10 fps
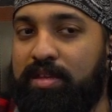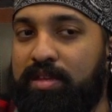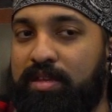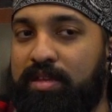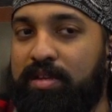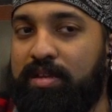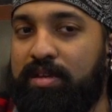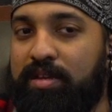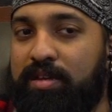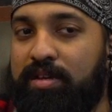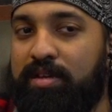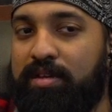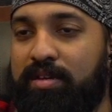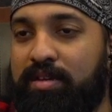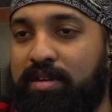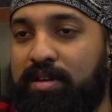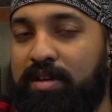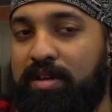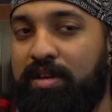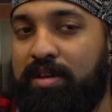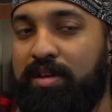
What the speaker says: The person shown says nothing.